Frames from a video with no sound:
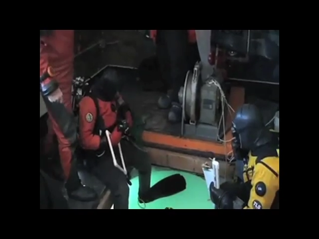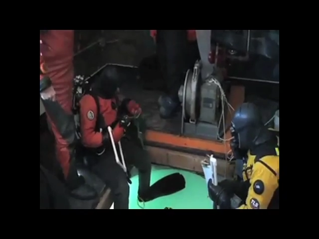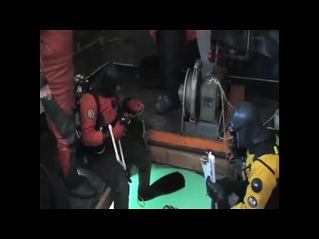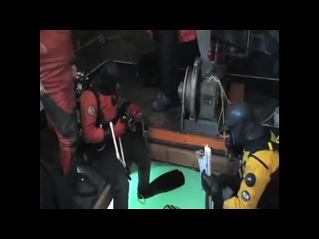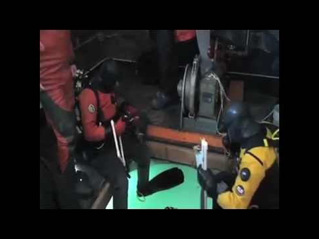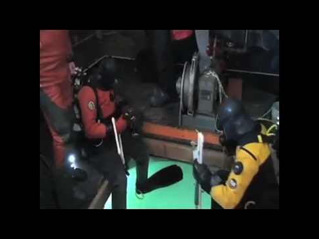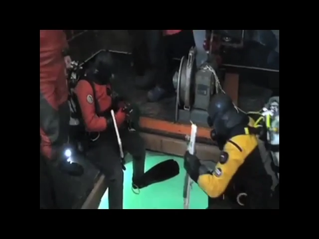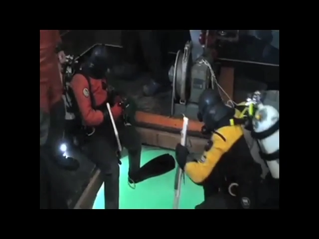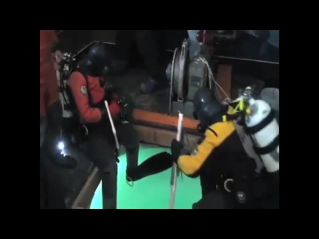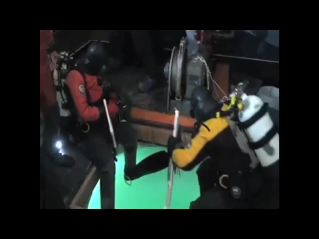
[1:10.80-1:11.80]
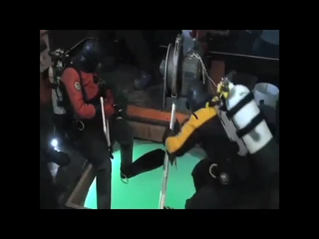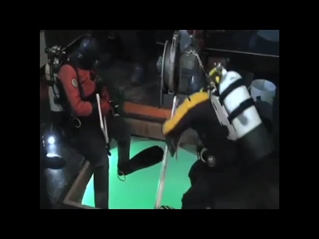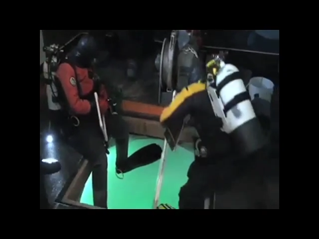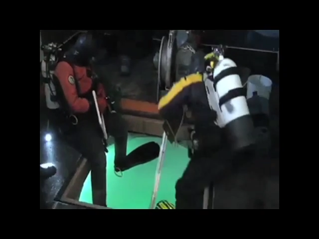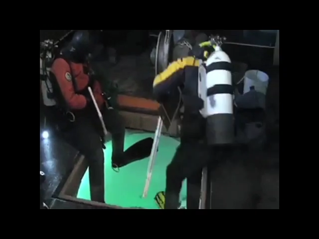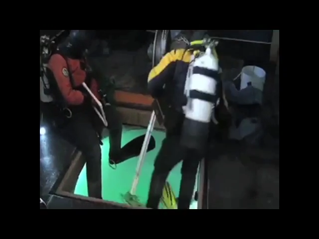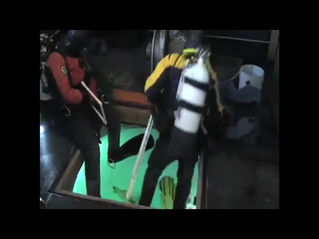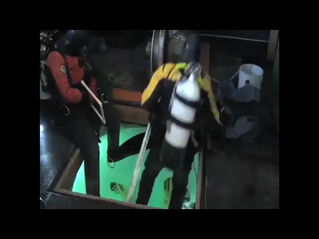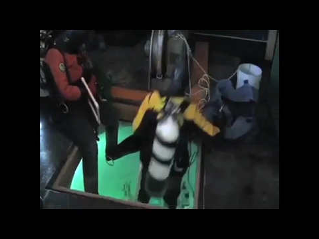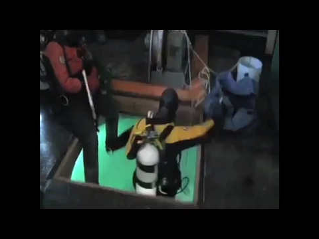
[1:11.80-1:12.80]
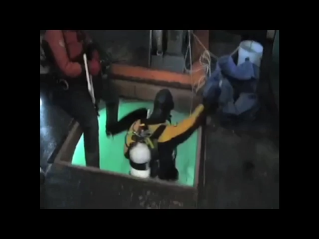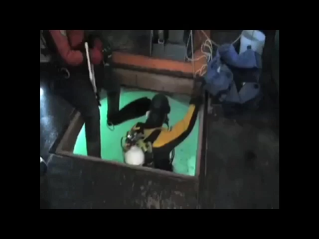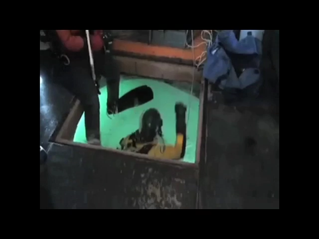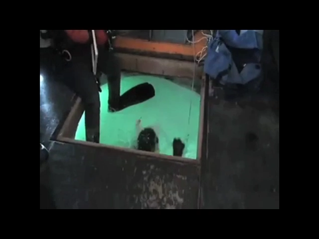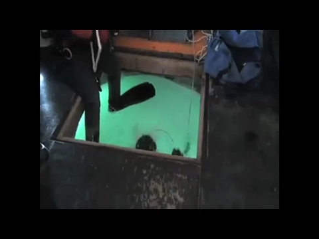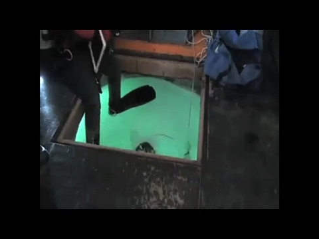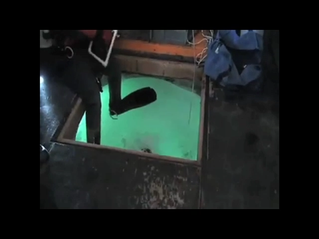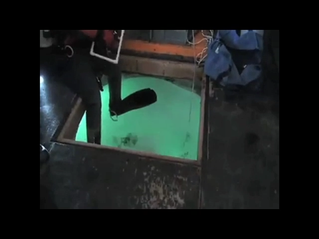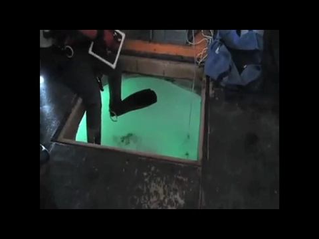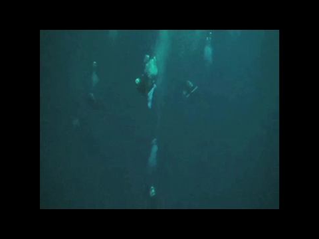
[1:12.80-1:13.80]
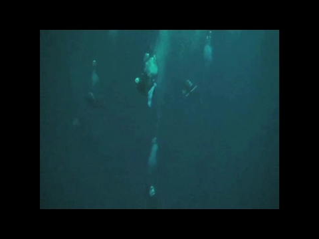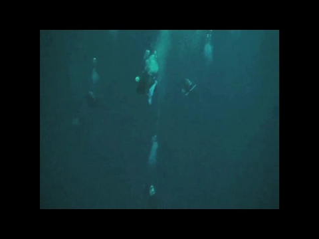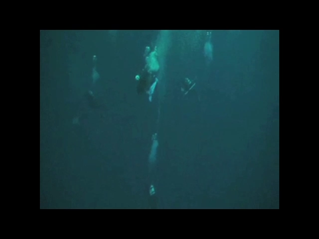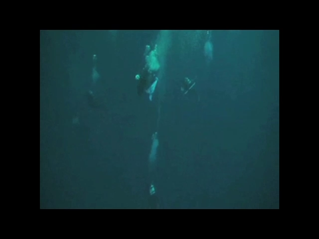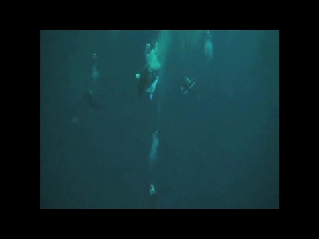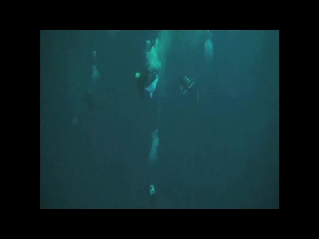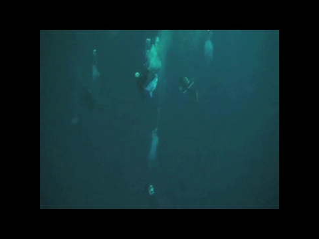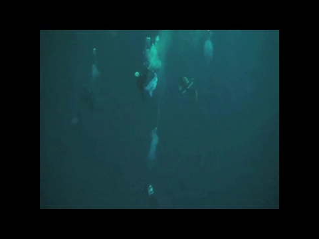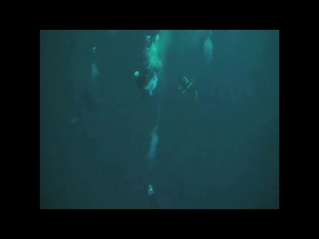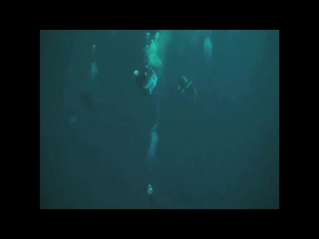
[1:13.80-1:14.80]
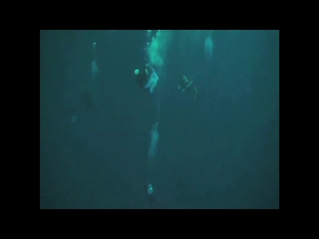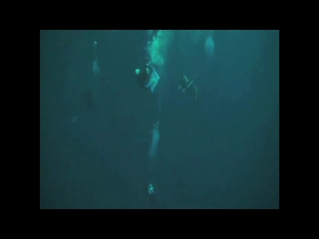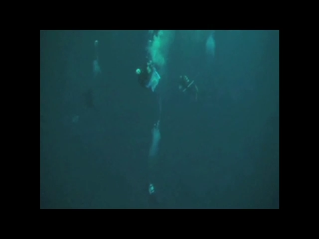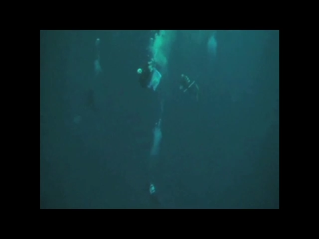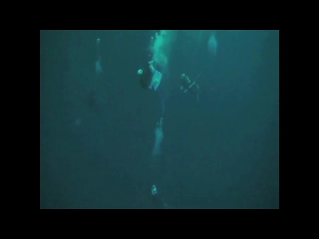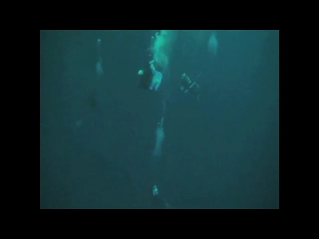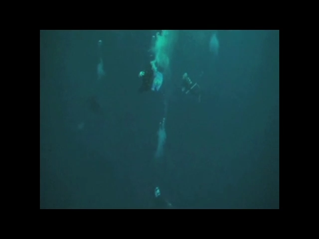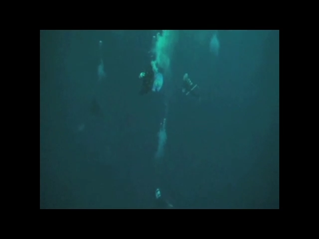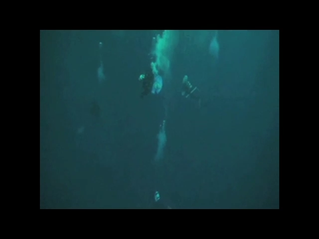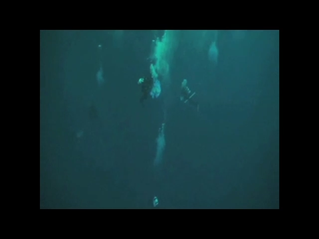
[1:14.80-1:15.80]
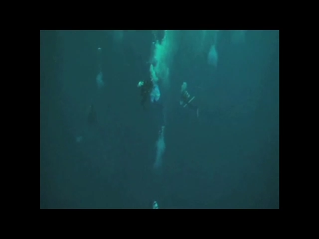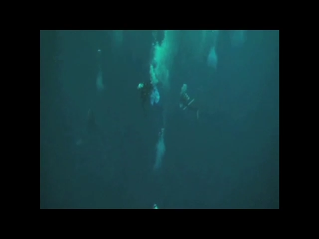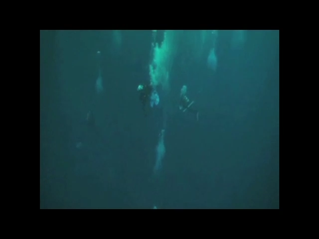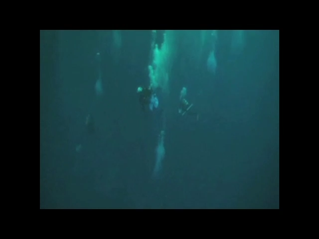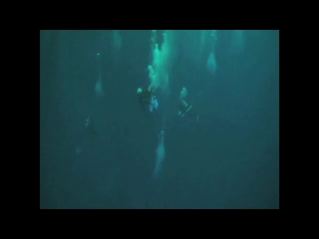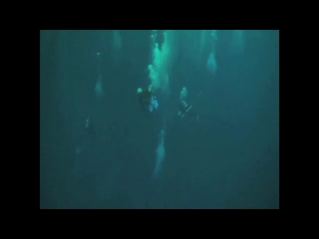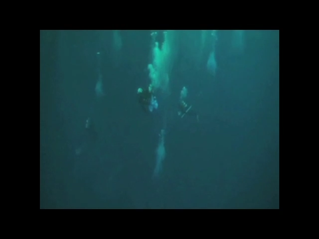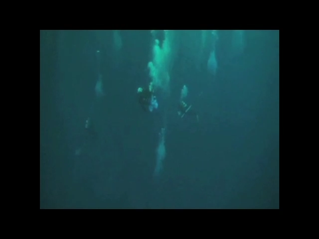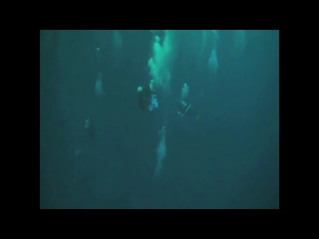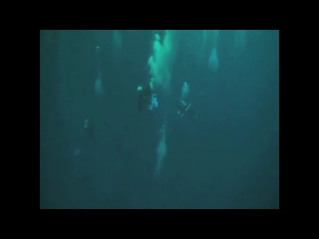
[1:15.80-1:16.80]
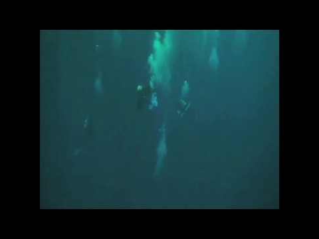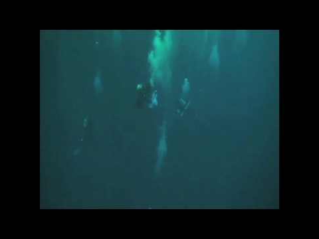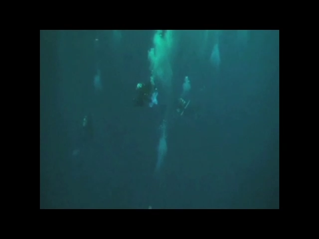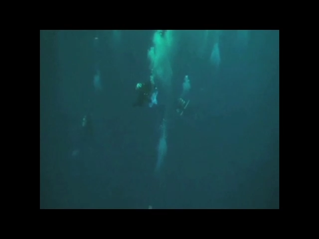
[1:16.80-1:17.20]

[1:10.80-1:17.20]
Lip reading: (no speaker visible)